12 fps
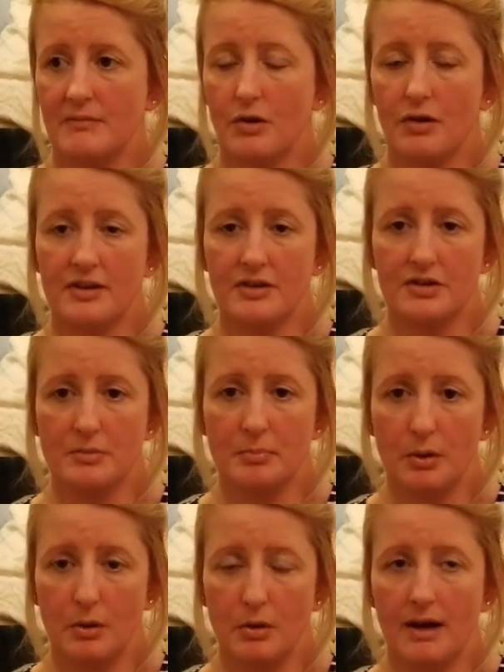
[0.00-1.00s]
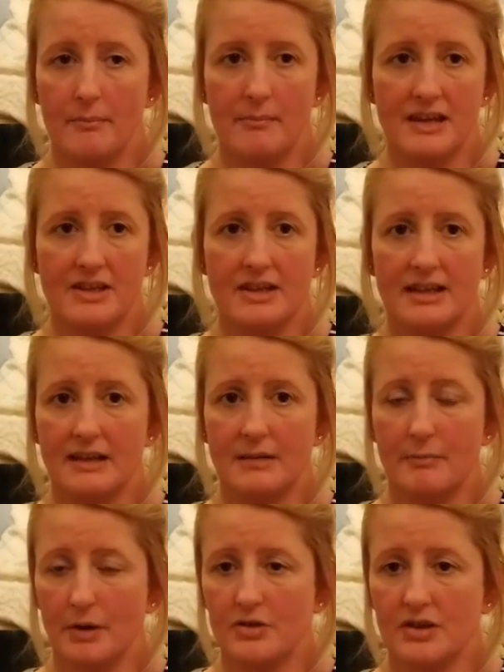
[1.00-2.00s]
All the support, mentally,
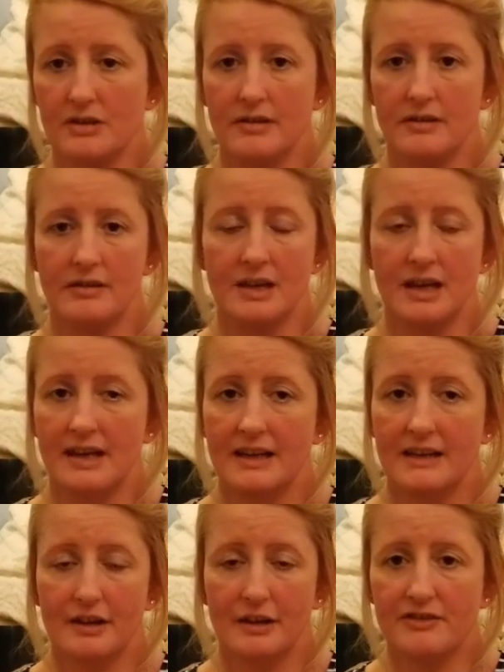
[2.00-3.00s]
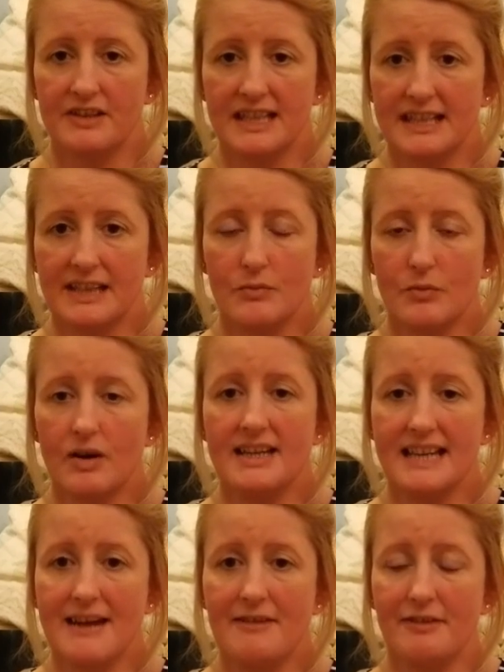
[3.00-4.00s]
emotional, you know, physically,
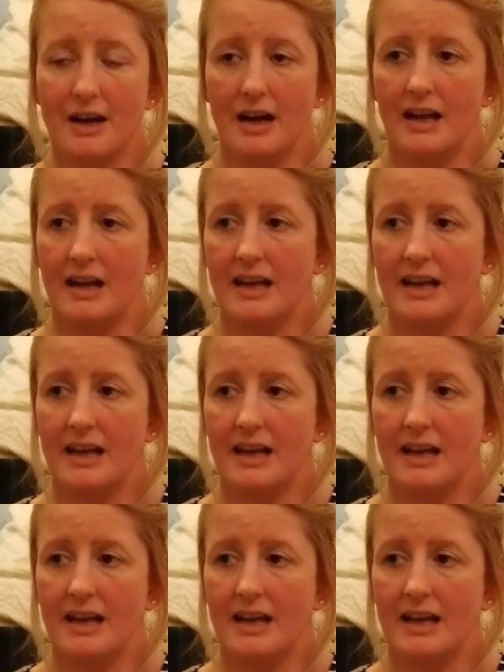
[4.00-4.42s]
whatever.